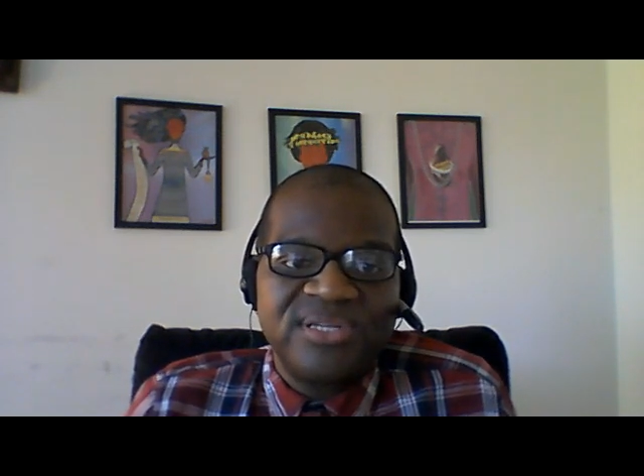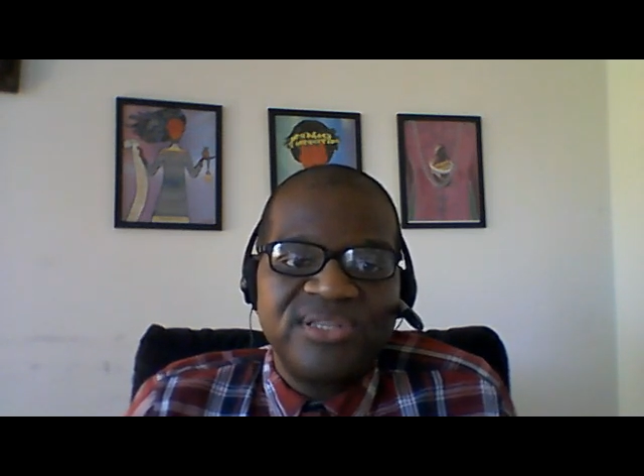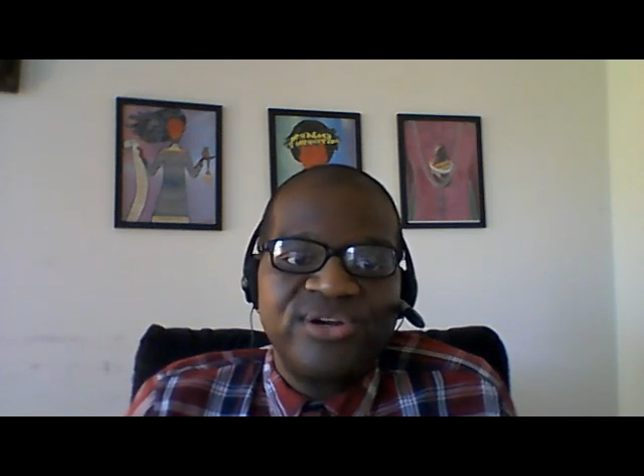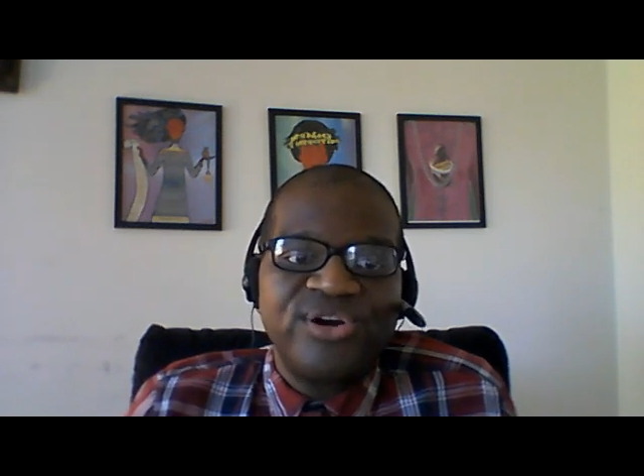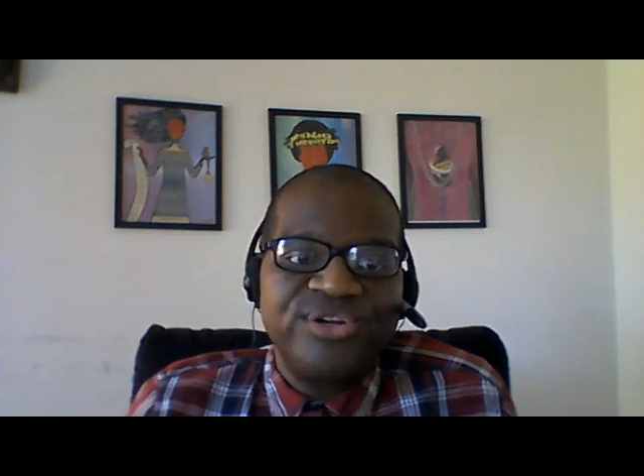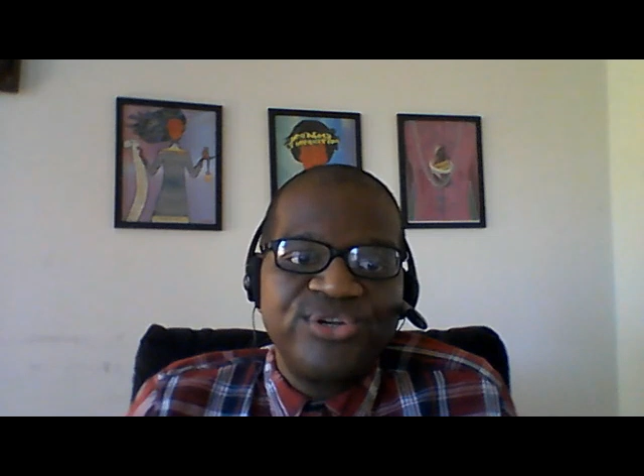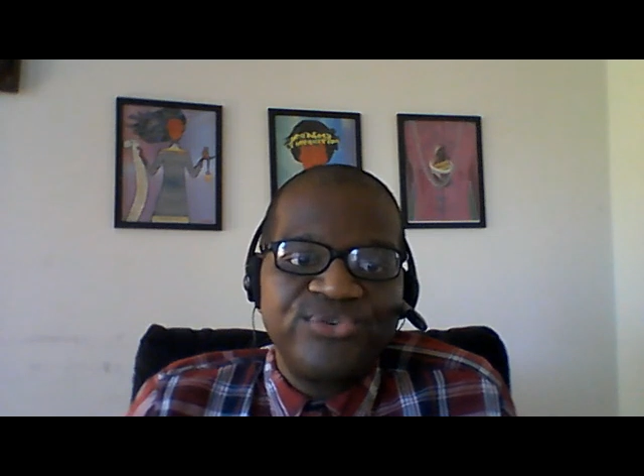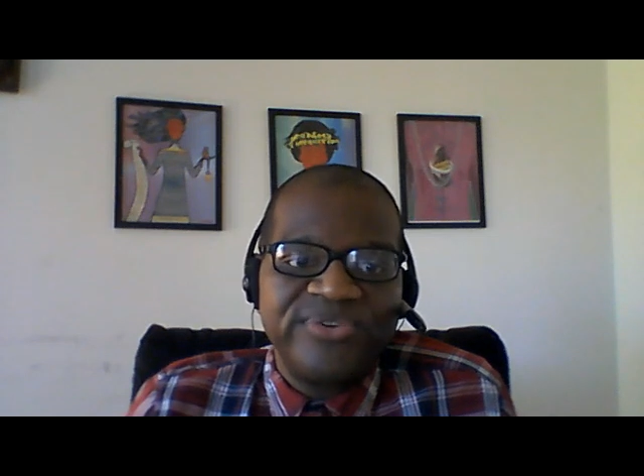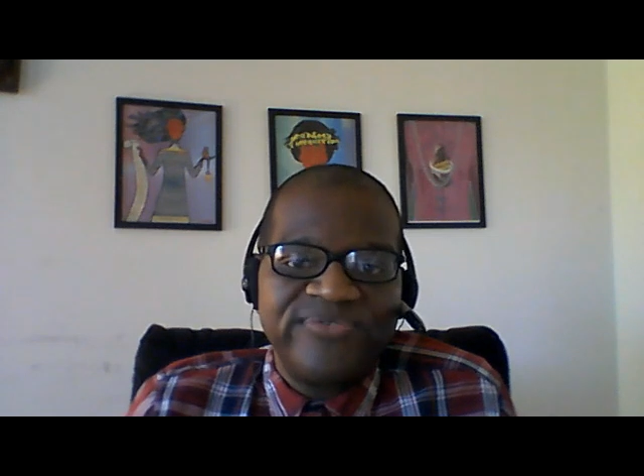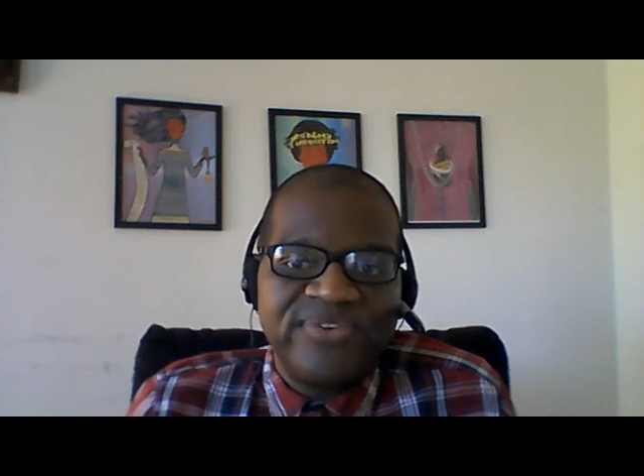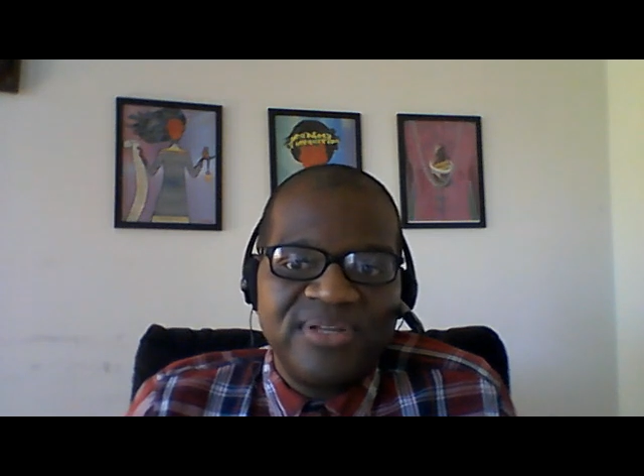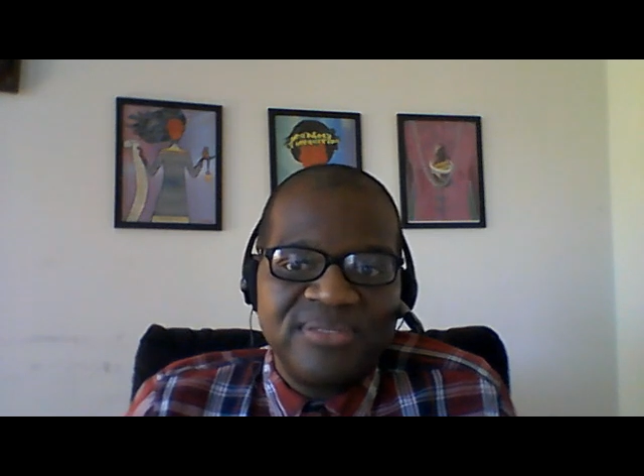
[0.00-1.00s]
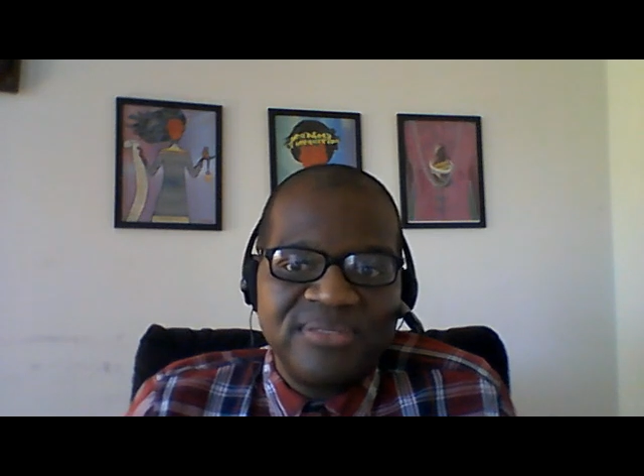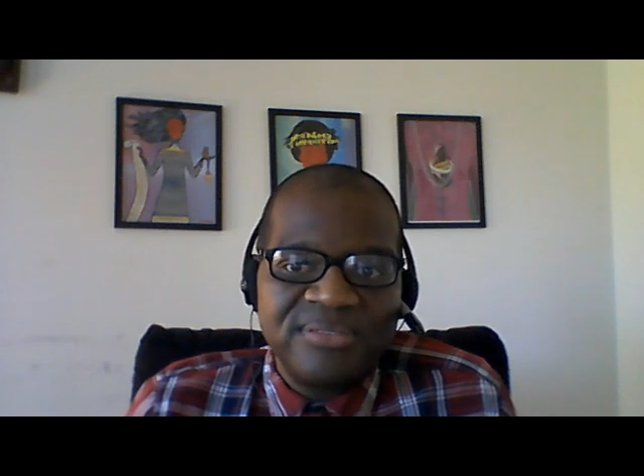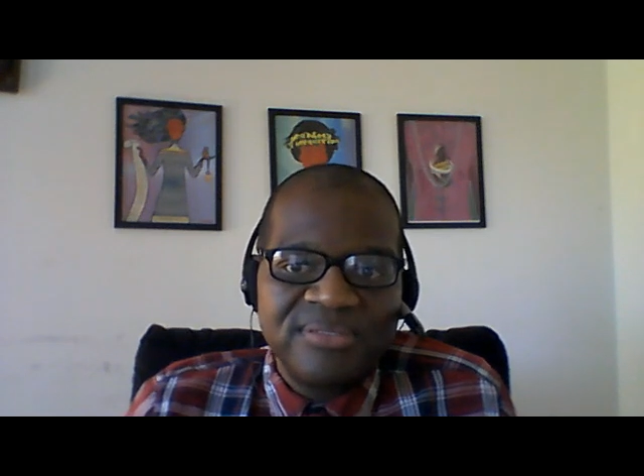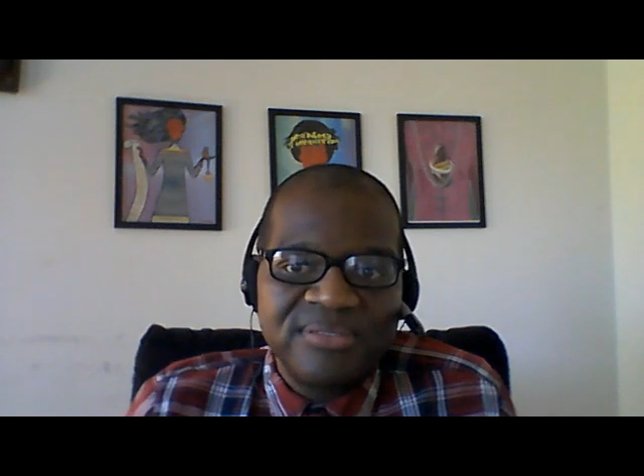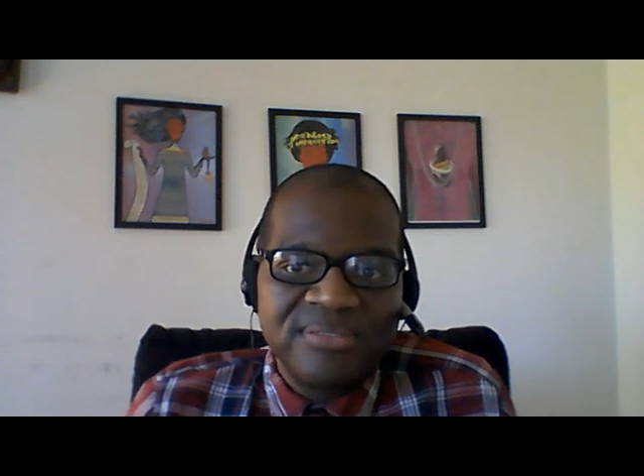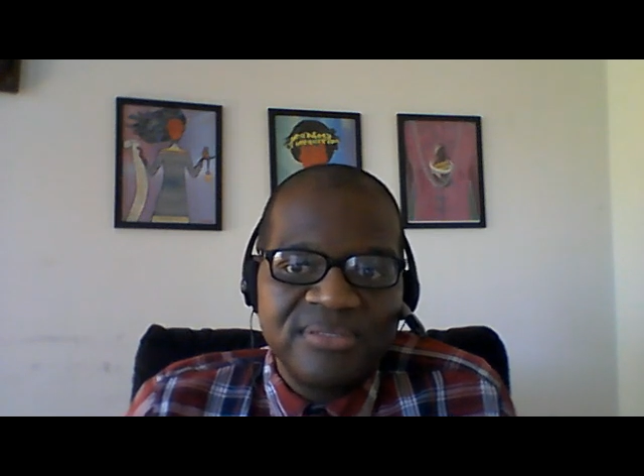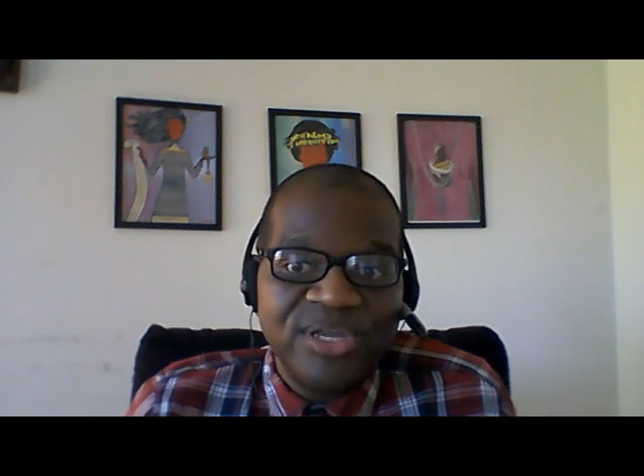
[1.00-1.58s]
that there are no refunds.